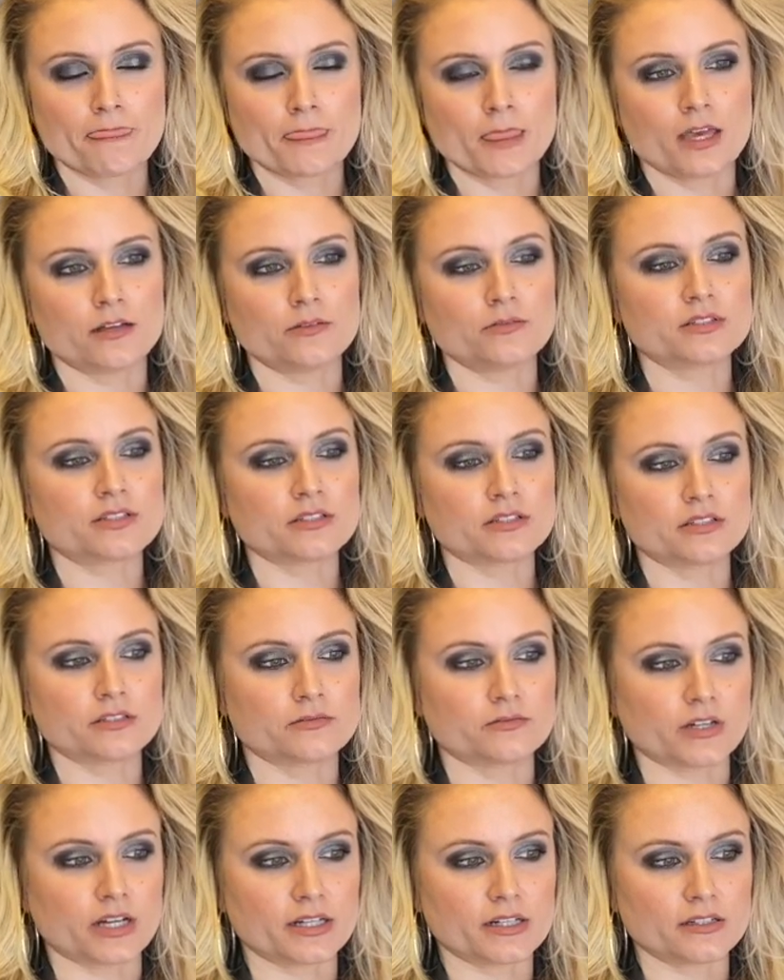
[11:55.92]
It was a
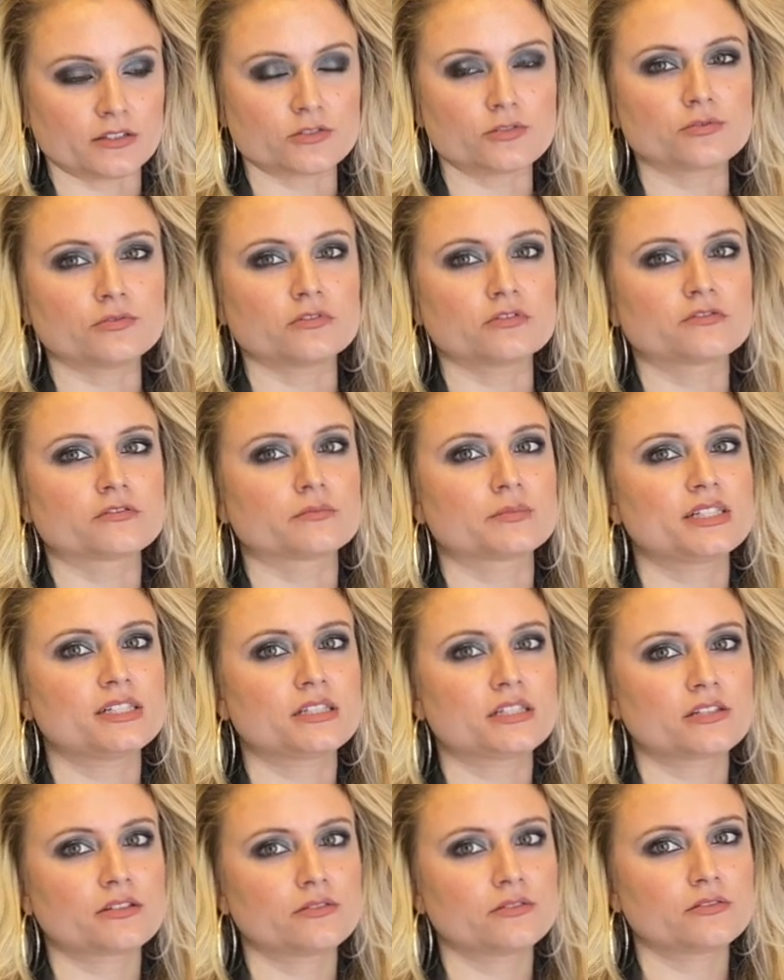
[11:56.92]
good writing tool for me
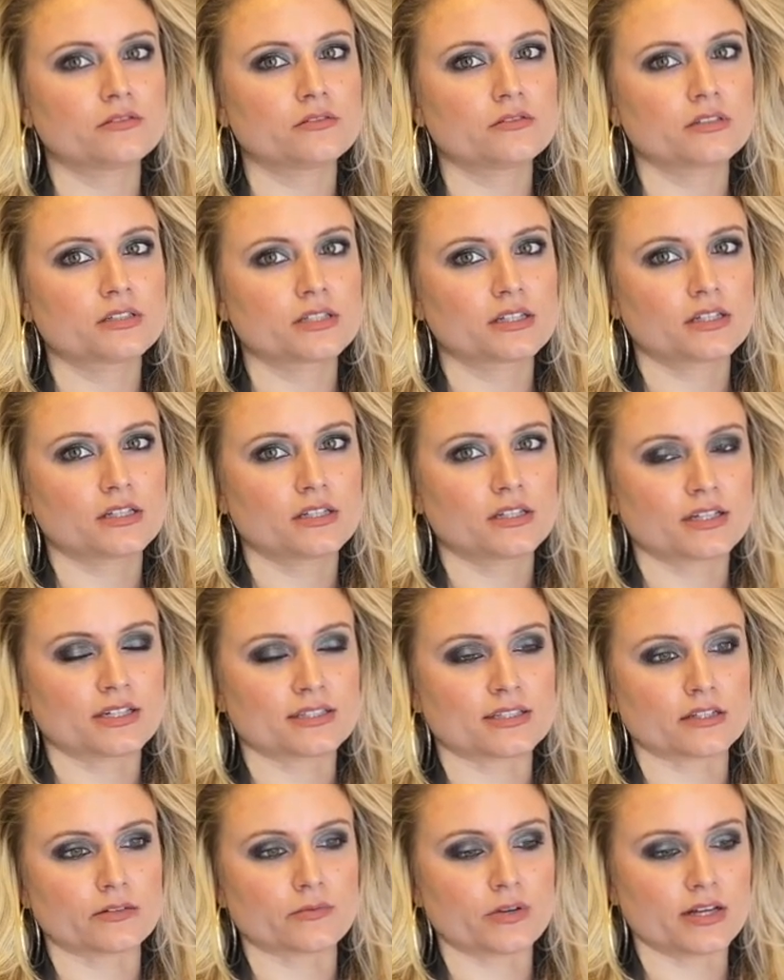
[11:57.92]
too,
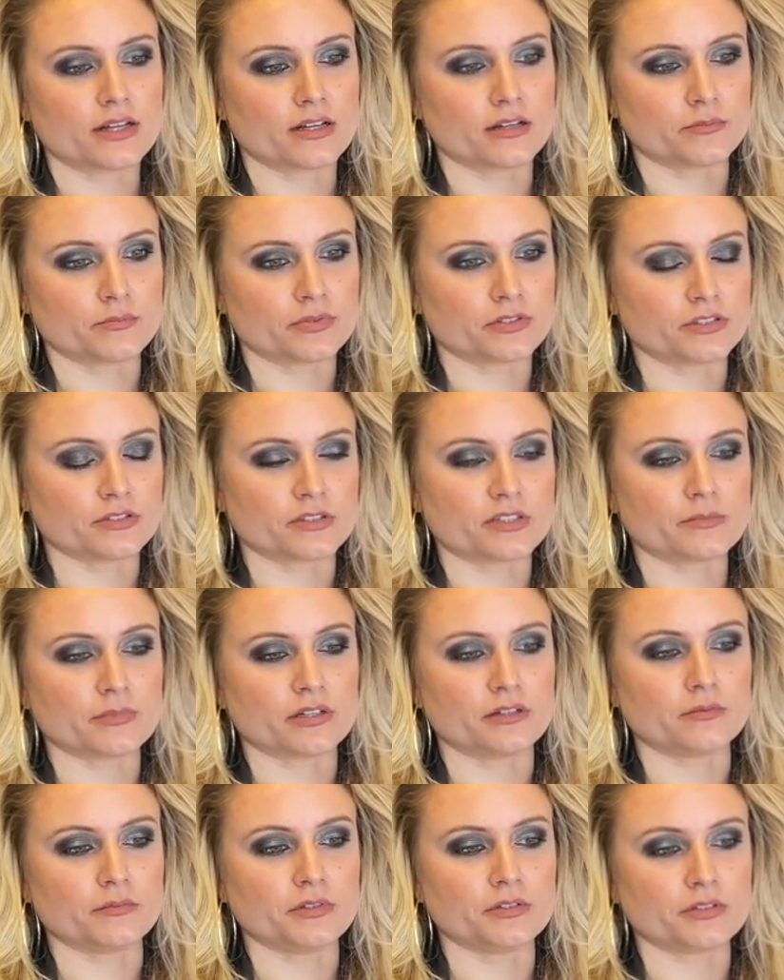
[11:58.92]
because I write and produce
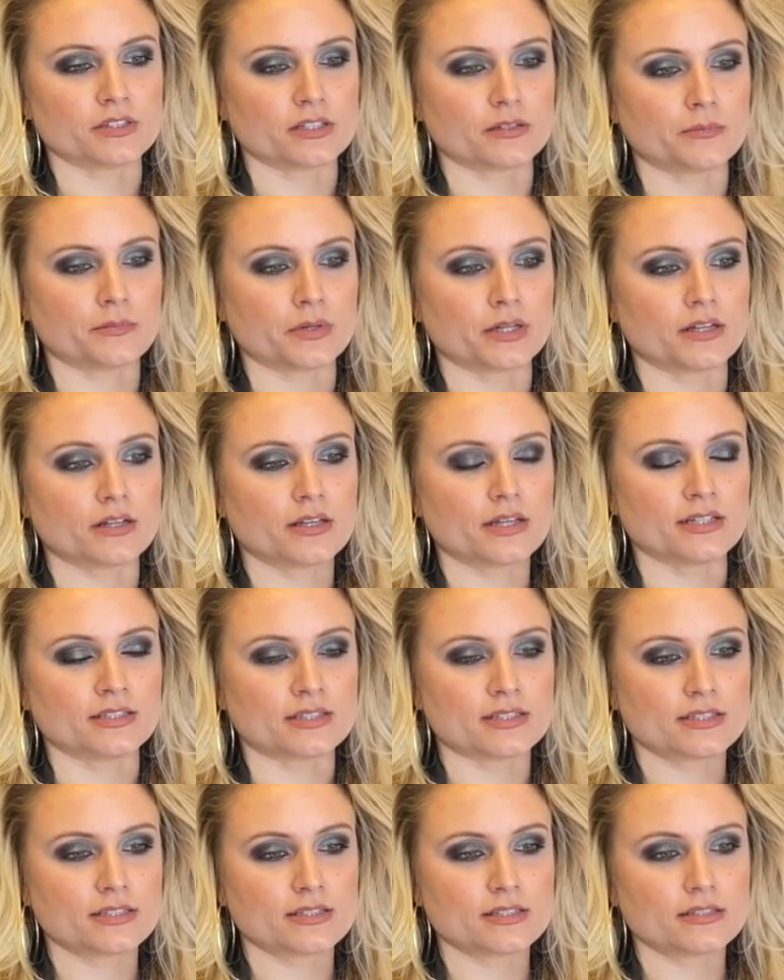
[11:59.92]
my own music, but
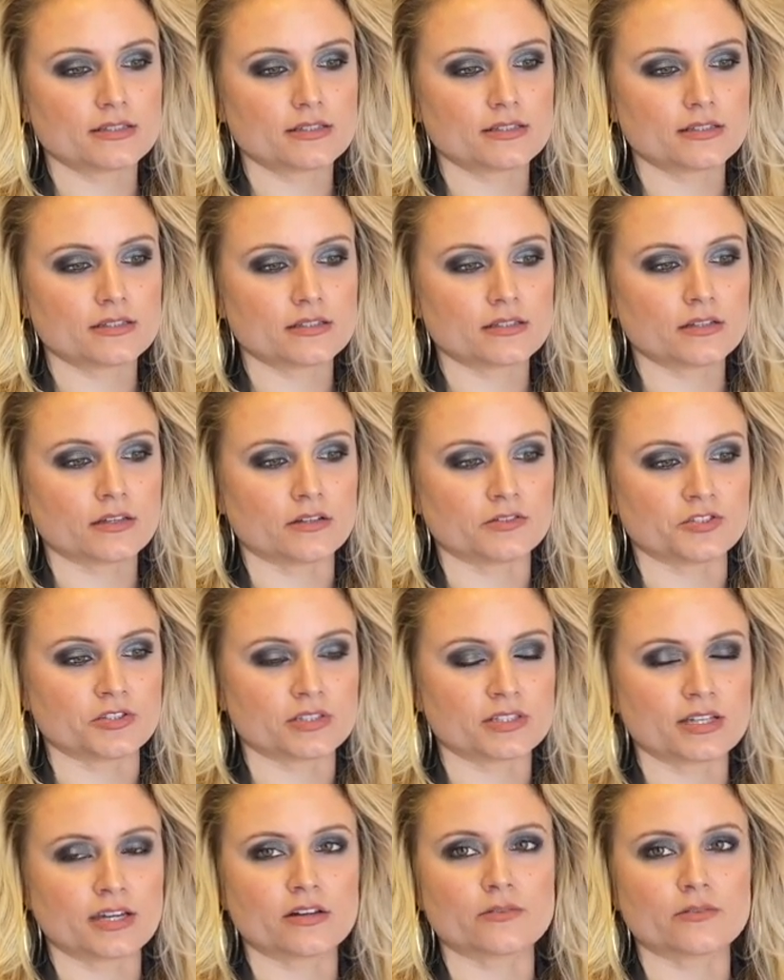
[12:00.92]
I'll just kind